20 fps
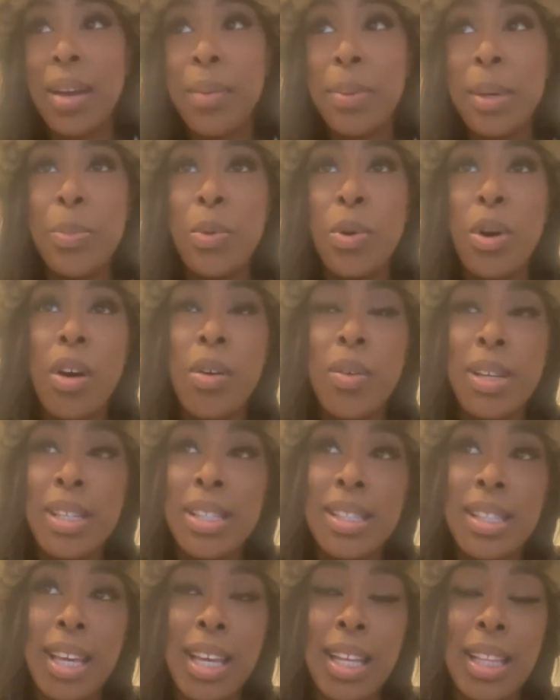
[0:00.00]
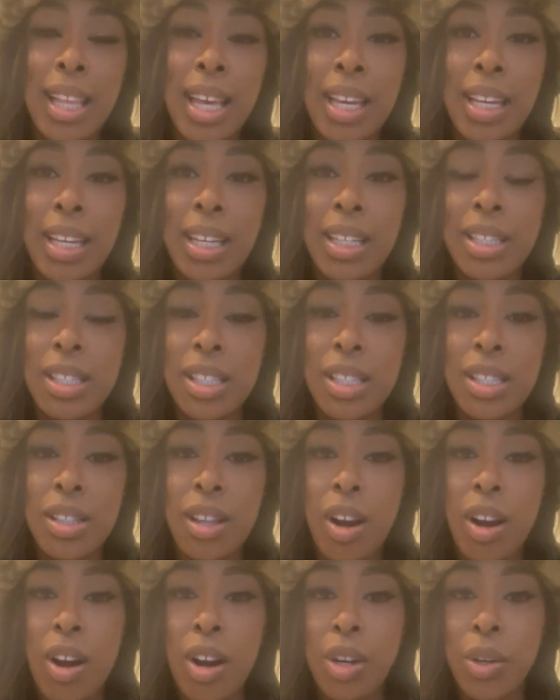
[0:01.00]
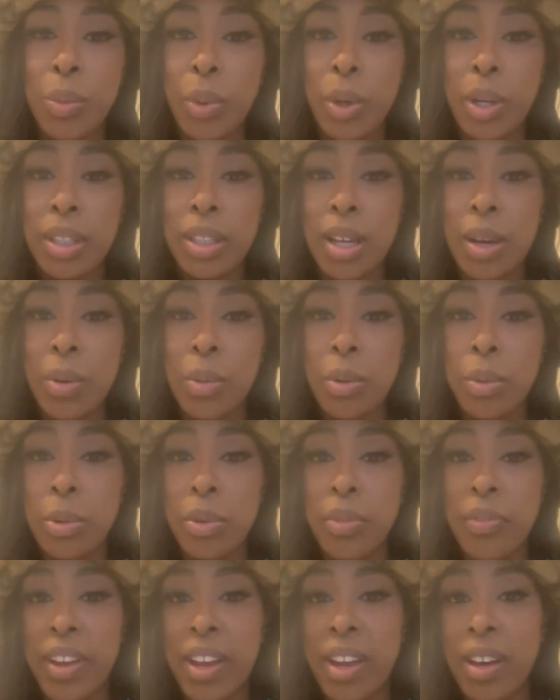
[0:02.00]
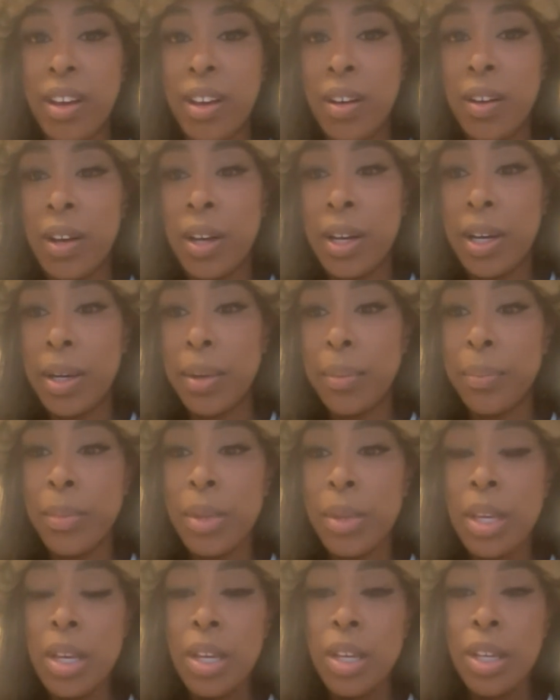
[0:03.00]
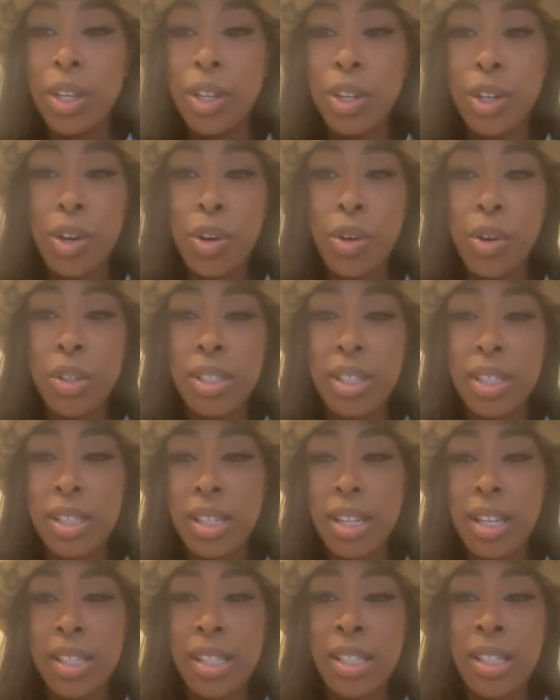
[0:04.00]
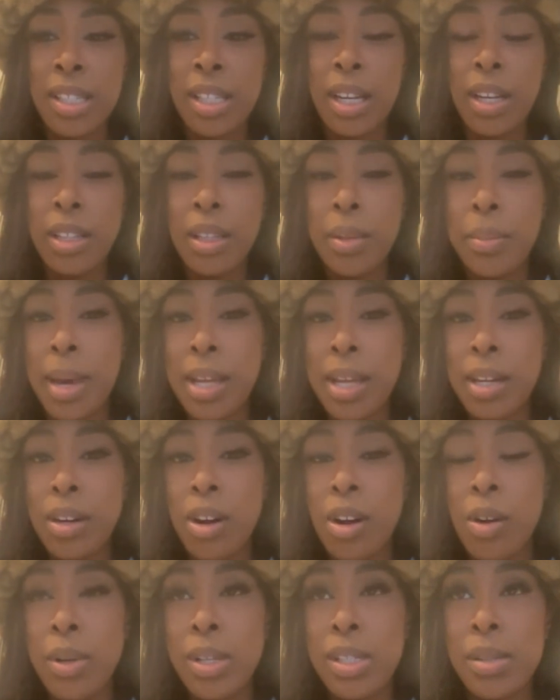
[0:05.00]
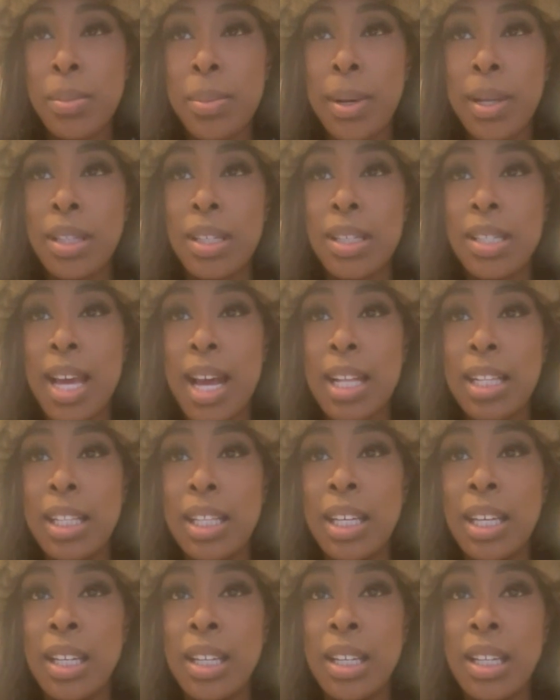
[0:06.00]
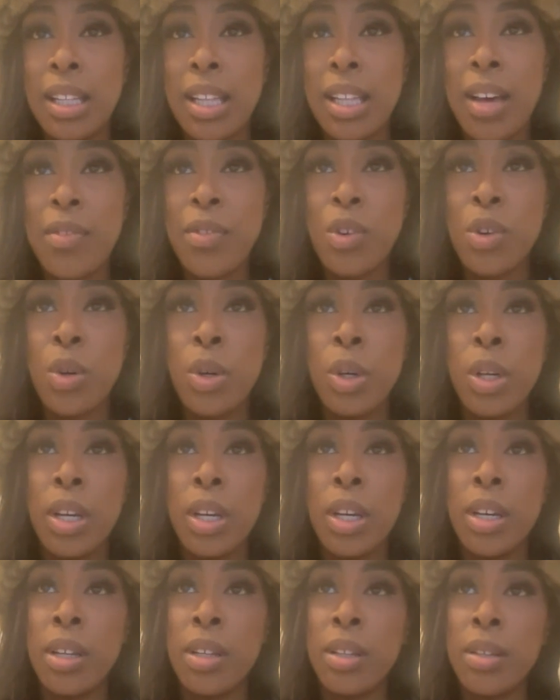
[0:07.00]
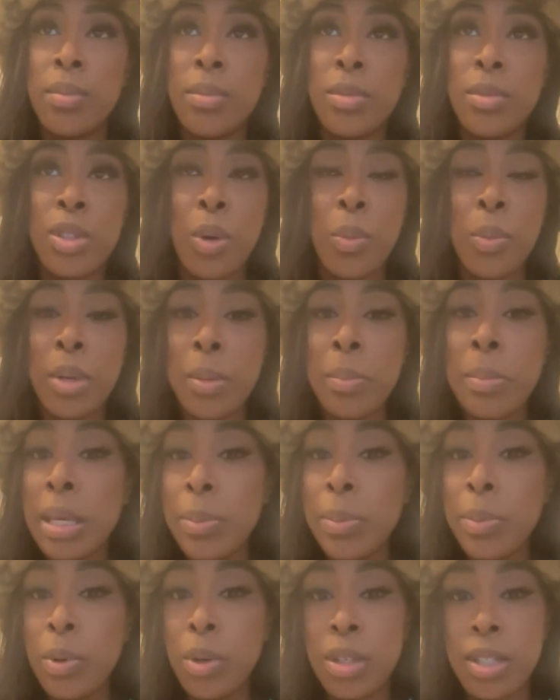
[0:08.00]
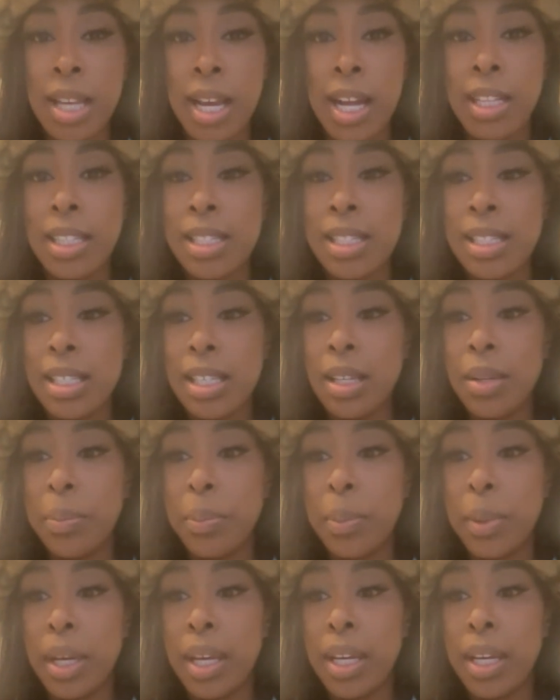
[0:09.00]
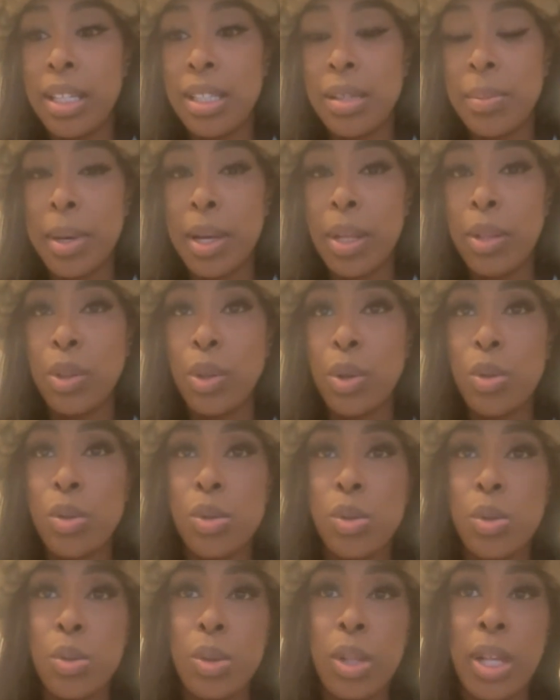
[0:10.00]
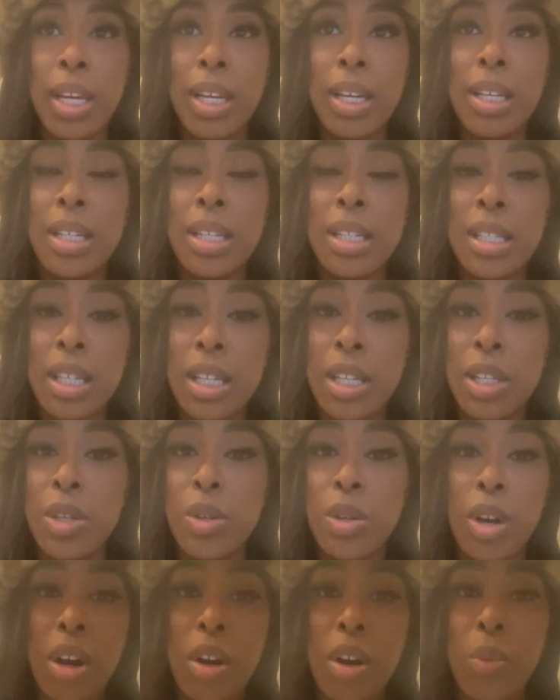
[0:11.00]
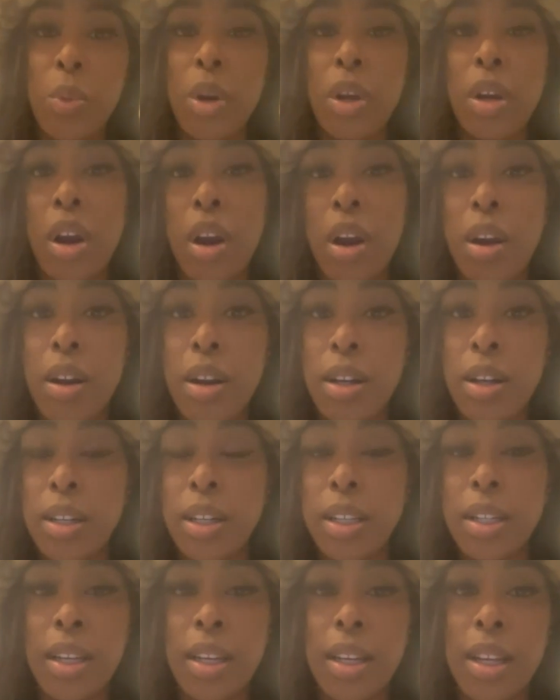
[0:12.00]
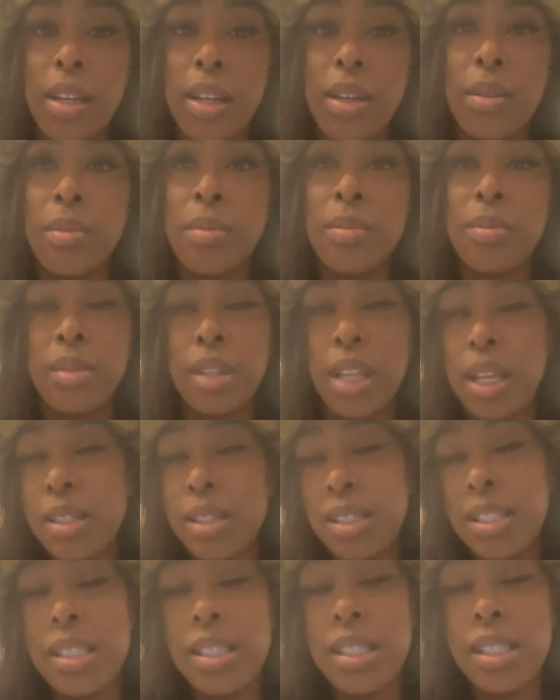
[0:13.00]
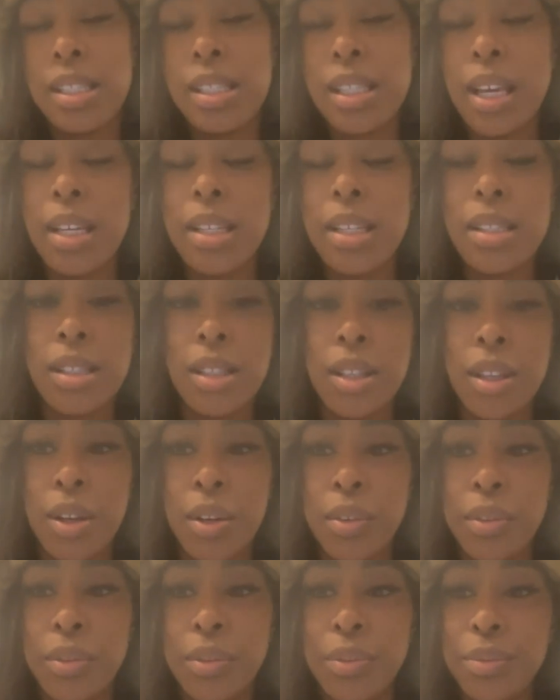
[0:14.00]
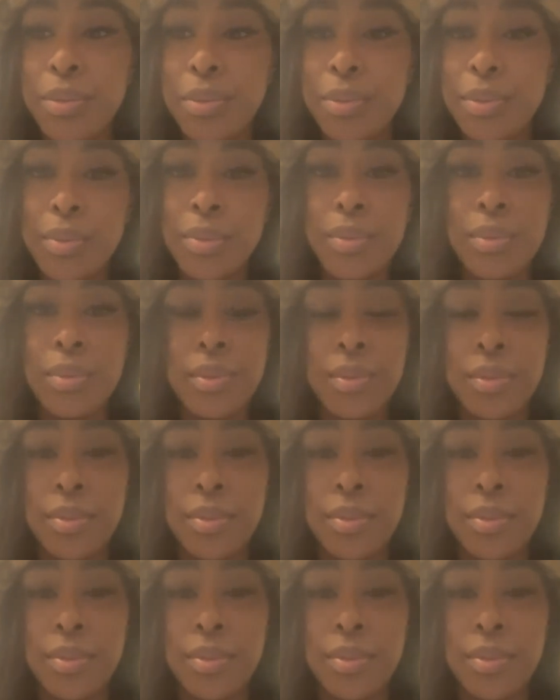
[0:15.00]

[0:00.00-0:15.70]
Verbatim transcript: I just say, people always say like, it's the hard work that will prevail. You know, it doesn't necessarily matter always about the talent level. So many people are talented, but it's about those who like continue to work hard and that see success, you know?